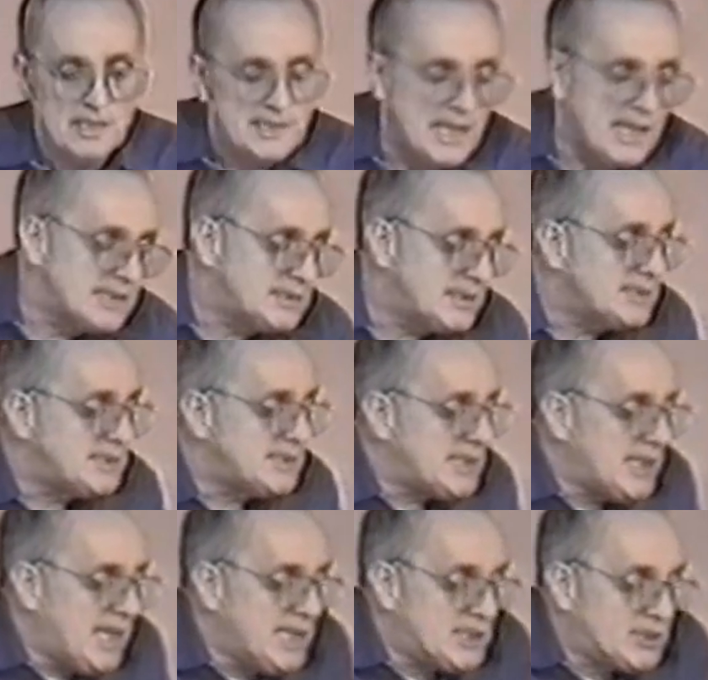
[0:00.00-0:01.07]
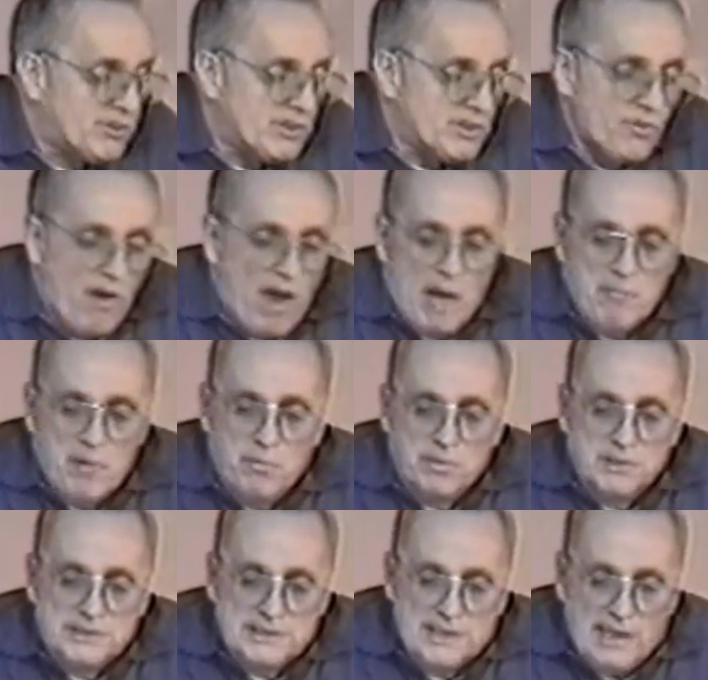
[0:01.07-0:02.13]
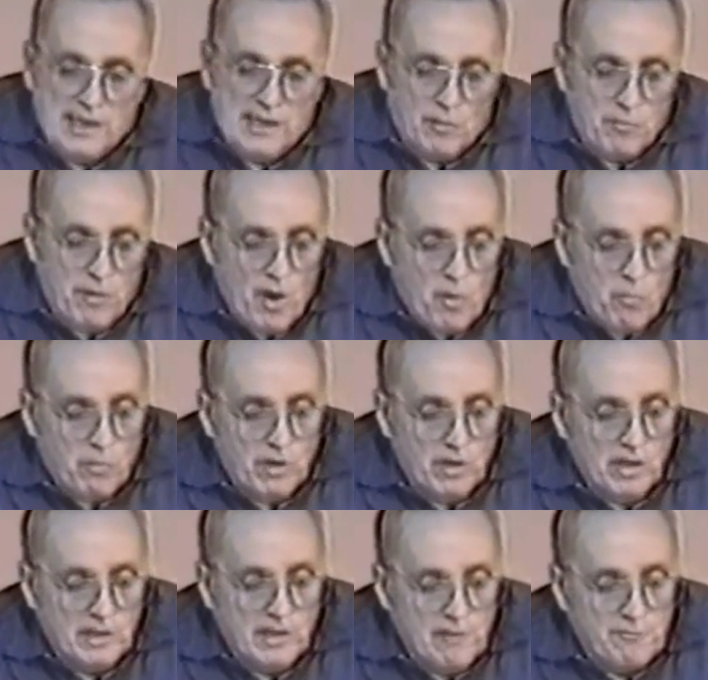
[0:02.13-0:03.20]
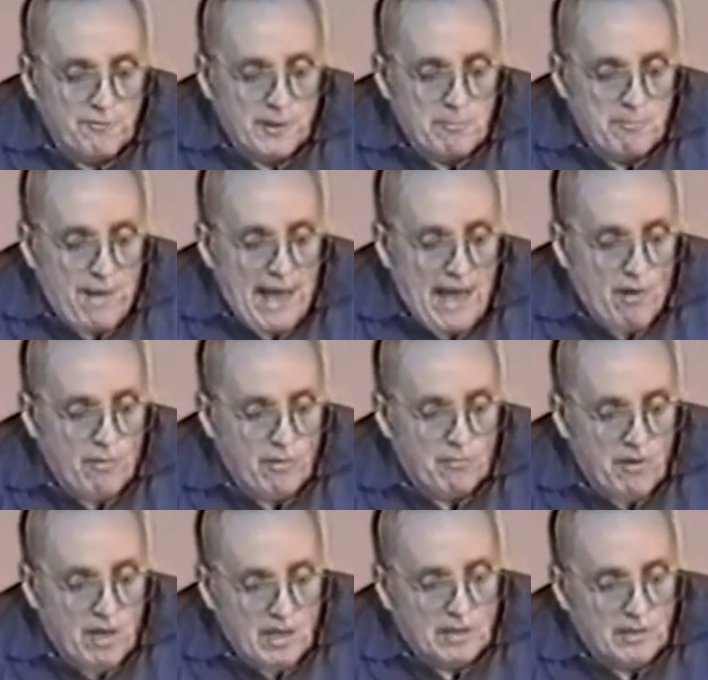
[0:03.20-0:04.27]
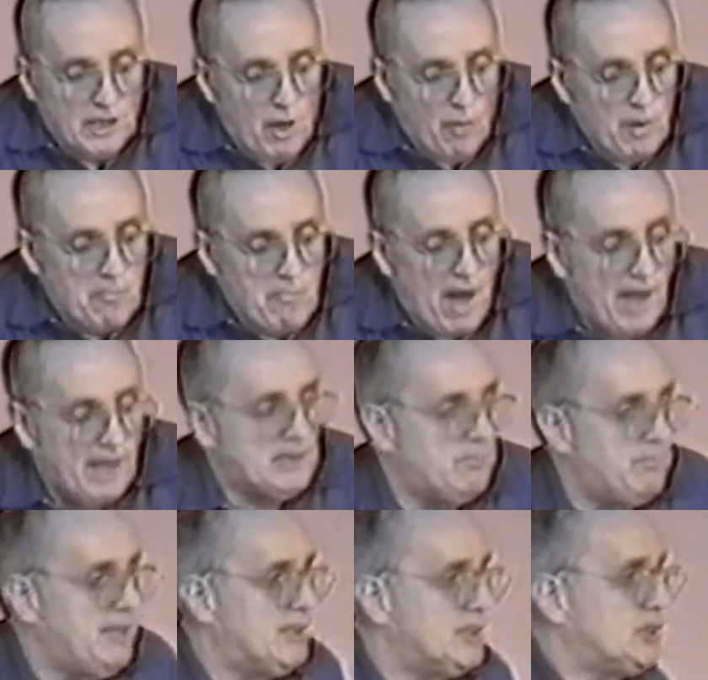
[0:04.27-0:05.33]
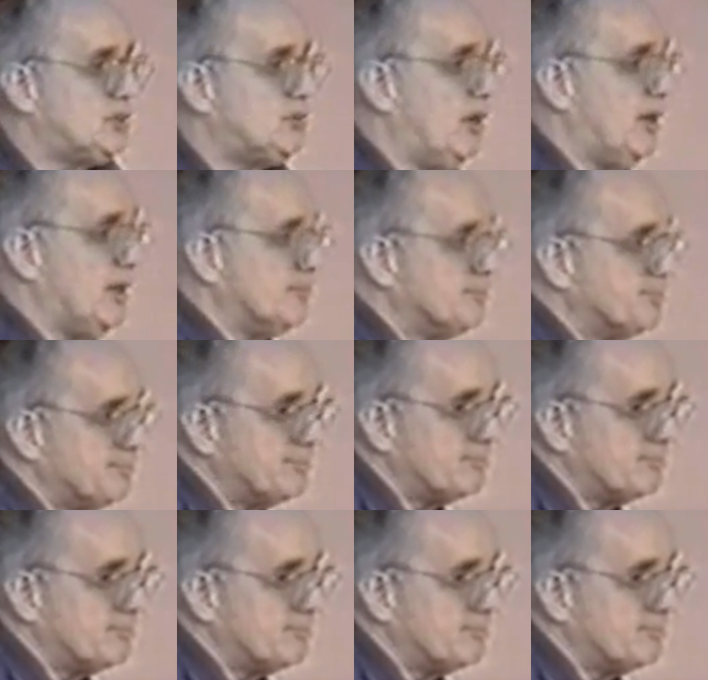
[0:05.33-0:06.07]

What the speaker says: See, this is an Eastern drama we're seeing here. We're looking for the power lower mind to be destroyed.